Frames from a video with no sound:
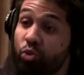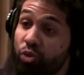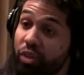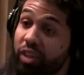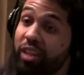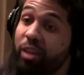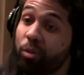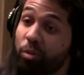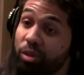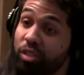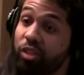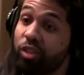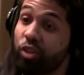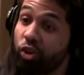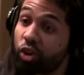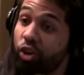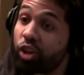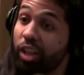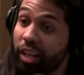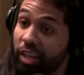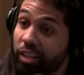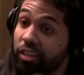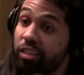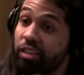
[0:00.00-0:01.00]
Do you think it was a
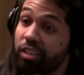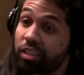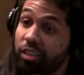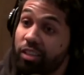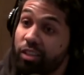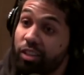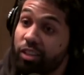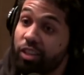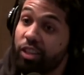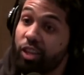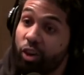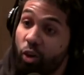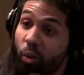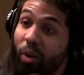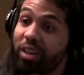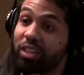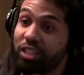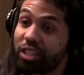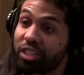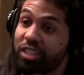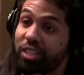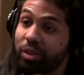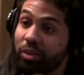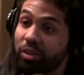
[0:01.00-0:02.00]
like, the
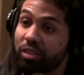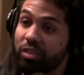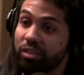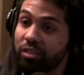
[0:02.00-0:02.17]
no, question?